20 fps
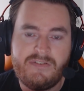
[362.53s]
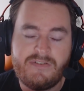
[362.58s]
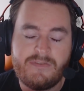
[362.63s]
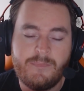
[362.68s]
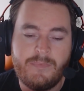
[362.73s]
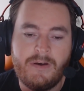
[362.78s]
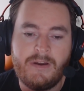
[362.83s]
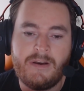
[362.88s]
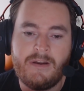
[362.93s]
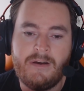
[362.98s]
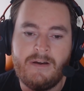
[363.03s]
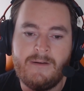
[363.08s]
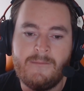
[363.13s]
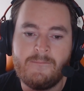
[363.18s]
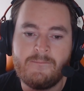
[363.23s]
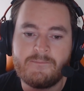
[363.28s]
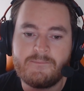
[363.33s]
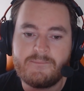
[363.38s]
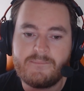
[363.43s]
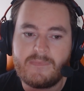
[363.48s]
But um,
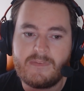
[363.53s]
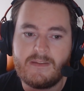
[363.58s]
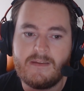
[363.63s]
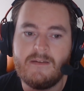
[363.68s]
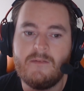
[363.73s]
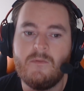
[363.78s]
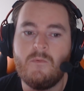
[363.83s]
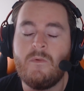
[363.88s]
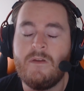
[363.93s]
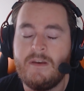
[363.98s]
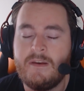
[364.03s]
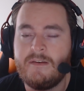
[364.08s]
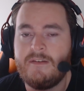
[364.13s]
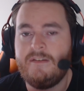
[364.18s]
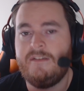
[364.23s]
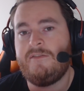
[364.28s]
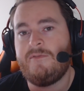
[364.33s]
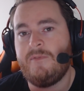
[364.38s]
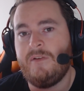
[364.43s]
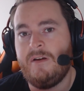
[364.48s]
winning
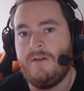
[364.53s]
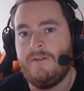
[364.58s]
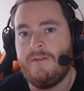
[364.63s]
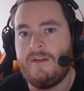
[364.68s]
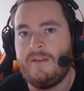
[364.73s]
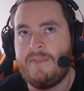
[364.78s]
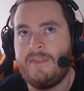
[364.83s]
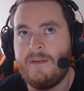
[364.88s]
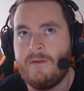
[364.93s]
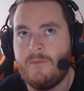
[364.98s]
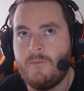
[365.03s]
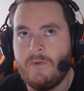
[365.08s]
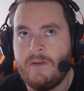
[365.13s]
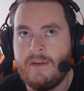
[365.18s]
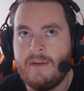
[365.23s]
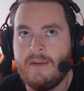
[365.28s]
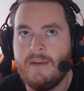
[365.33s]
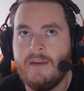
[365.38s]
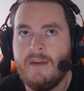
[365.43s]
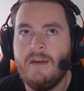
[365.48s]
this round, I think
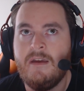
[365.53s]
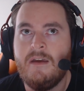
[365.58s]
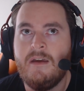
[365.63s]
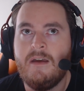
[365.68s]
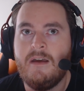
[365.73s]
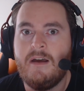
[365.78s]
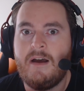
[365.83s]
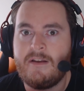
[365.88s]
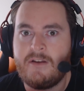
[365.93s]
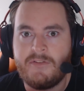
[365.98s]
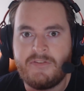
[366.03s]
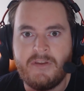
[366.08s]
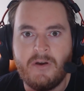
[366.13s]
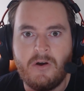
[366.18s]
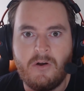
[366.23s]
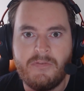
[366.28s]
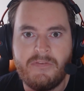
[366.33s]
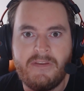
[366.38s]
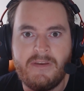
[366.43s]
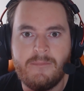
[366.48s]
we, I got the
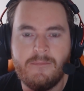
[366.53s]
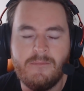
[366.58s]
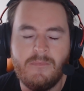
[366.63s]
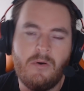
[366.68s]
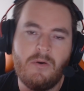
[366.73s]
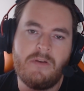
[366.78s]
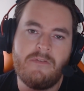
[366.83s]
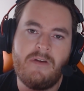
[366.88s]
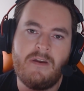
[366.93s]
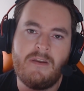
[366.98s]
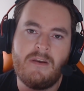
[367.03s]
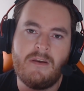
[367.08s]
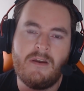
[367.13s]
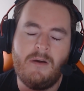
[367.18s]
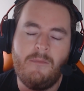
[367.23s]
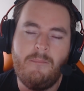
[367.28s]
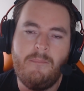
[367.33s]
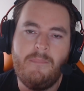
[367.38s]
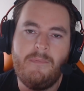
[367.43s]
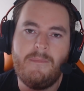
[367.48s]
whole team motivated
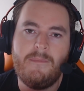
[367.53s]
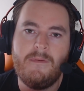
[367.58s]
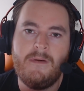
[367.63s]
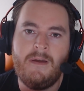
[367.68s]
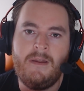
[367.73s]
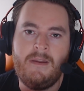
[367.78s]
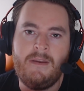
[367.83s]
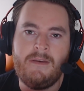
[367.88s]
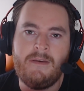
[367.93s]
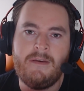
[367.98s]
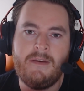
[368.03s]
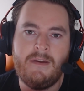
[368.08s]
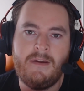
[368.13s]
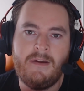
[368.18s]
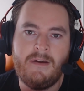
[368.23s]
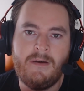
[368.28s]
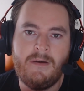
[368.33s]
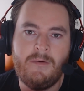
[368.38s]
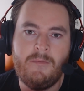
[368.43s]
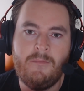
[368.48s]
up. And
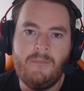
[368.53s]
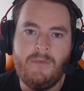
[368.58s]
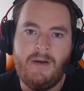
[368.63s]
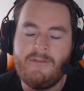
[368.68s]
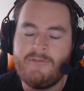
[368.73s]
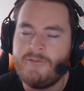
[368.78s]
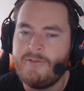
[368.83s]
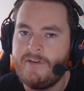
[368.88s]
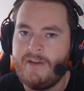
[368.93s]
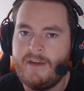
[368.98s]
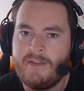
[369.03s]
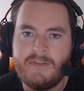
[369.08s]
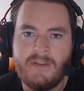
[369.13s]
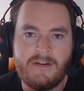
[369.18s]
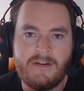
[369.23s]
um, after that, I